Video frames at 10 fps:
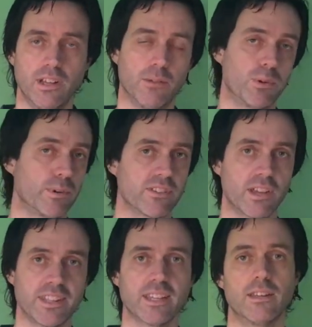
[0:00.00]
And when
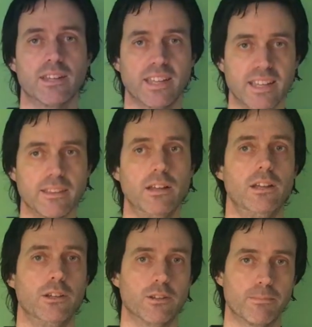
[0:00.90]
returning, again,
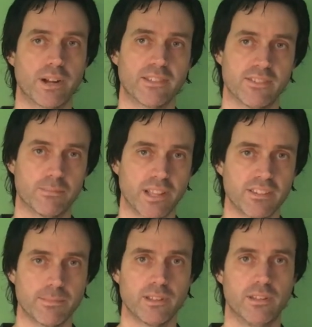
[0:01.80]
you can practice
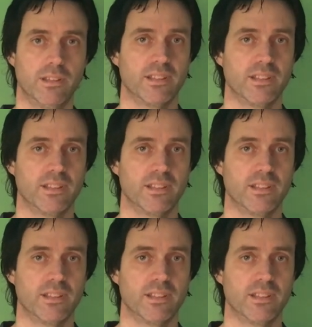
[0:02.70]
placement,